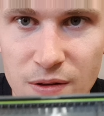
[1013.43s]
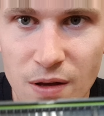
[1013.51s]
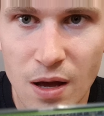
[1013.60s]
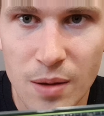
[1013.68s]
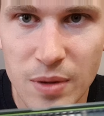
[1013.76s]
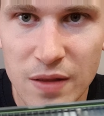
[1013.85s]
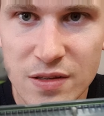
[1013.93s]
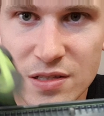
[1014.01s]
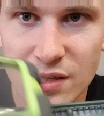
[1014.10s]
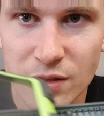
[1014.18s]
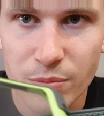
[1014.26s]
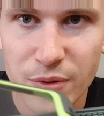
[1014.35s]
And there's a
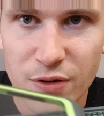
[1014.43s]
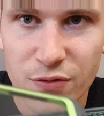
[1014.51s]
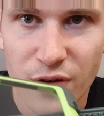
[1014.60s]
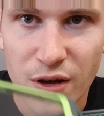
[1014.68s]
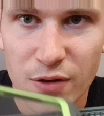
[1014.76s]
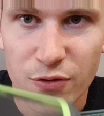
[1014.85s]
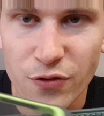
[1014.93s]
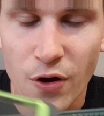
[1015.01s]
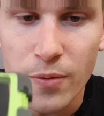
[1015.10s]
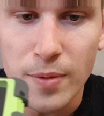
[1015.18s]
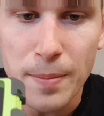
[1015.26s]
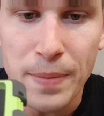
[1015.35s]
little bit of
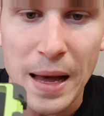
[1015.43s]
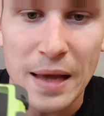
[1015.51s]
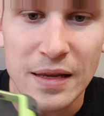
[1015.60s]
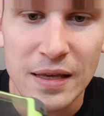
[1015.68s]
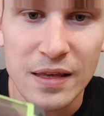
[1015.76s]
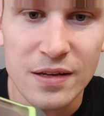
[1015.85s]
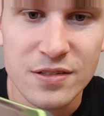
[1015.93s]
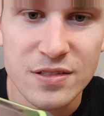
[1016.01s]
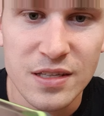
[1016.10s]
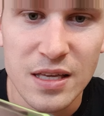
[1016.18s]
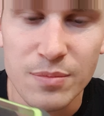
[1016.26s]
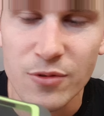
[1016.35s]
foamy padding here just to
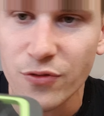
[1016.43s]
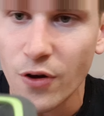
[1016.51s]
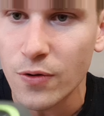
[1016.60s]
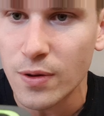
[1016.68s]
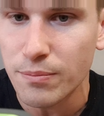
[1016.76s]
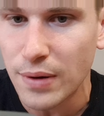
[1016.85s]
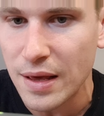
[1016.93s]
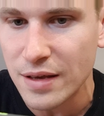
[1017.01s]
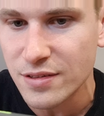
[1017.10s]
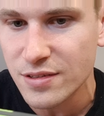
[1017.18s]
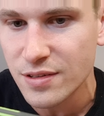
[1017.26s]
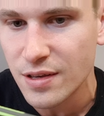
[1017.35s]
keep the phone in
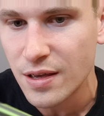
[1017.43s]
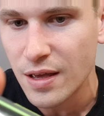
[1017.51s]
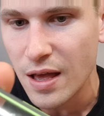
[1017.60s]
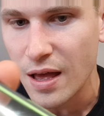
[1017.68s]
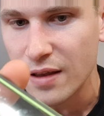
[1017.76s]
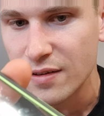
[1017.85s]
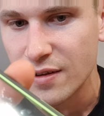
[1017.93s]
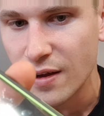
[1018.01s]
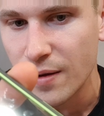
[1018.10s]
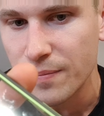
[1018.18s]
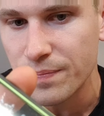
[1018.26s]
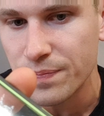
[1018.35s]
place. And
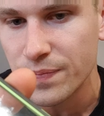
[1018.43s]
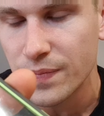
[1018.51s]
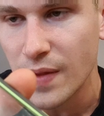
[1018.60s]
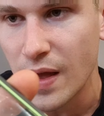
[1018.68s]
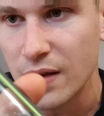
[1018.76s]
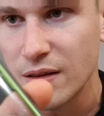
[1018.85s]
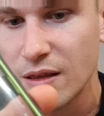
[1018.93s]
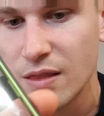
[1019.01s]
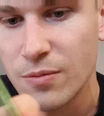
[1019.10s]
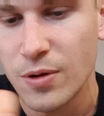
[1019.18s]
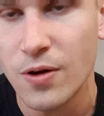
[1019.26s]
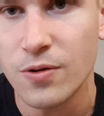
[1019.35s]
yeah, there we go.